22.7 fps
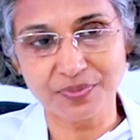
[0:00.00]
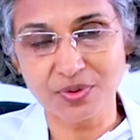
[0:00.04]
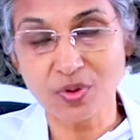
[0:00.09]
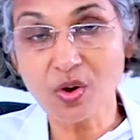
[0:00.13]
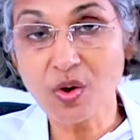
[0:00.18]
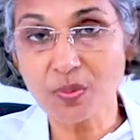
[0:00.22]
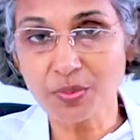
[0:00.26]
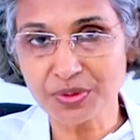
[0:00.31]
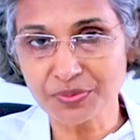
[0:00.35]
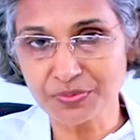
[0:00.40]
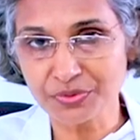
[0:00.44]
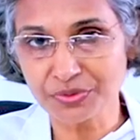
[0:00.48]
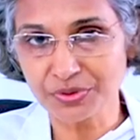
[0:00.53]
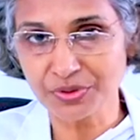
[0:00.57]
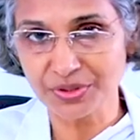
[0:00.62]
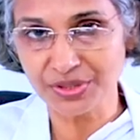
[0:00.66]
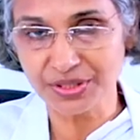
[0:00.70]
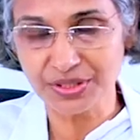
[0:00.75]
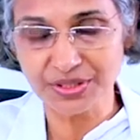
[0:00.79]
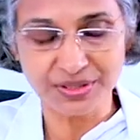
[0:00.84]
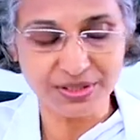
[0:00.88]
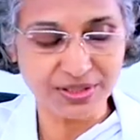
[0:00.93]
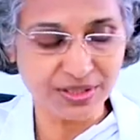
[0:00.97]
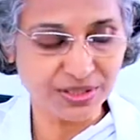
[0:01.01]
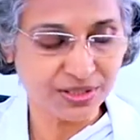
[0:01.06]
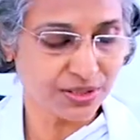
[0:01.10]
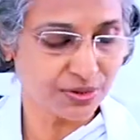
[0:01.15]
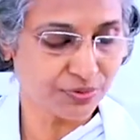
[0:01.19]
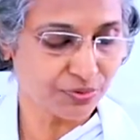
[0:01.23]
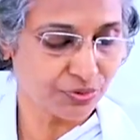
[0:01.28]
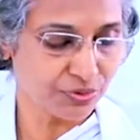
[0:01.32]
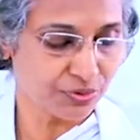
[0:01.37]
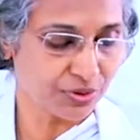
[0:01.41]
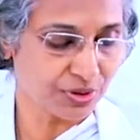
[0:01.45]
common for the
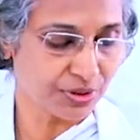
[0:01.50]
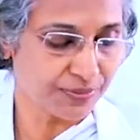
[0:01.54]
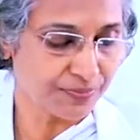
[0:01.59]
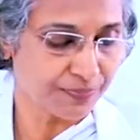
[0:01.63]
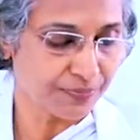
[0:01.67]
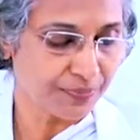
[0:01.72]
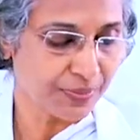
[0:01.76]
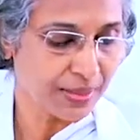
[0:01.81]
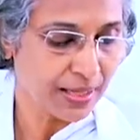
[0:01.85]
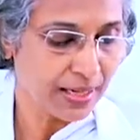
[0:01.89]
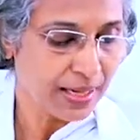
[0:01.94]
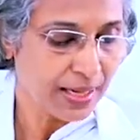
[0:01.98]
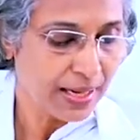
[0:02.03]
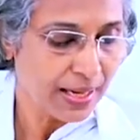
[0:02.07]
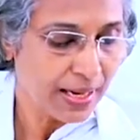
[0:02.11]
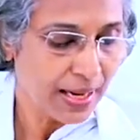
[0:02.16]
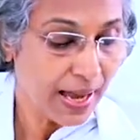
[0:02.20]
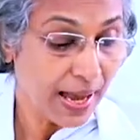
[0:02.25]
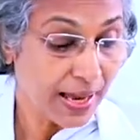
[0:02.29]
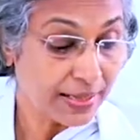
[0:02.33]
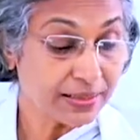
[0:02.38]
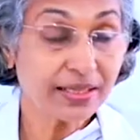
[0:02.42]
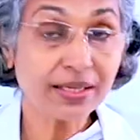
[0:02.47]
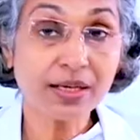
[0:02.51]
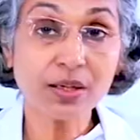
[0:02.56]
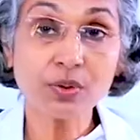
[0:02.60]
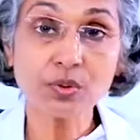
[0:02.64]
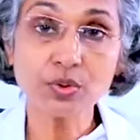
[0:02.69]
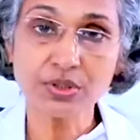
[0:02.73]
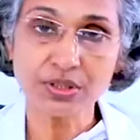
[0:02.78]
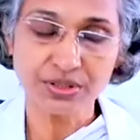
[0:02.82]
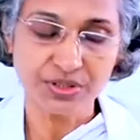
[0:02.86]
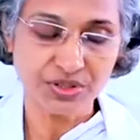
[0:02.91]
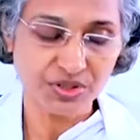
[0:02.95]
Indian food, and
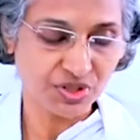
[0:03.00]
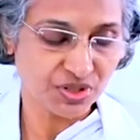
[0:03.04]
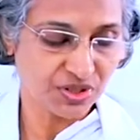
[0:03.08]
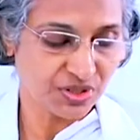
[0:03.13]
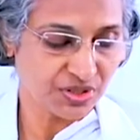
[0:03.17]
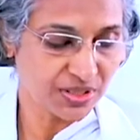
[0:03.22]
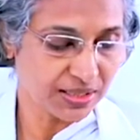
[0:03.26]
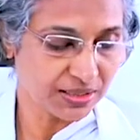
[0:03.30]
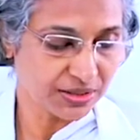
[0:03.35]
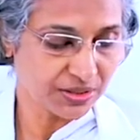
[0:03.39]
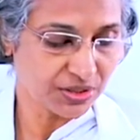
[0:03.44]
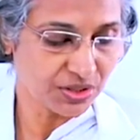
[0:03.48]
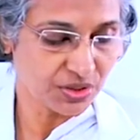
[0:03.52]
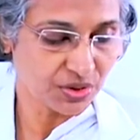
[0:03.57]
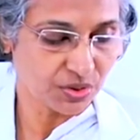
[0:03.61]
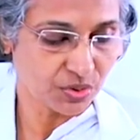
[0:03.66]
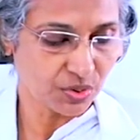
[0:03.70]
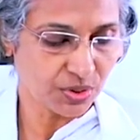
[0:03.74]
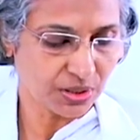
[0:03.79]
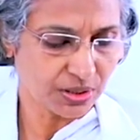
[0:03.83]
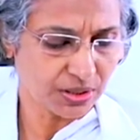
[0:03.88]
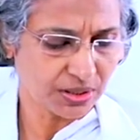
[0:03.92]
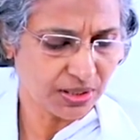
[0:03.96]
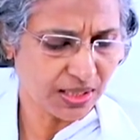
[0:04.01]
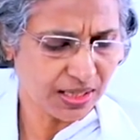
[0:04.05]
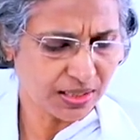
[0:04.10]
groundnut, she's allergic to that,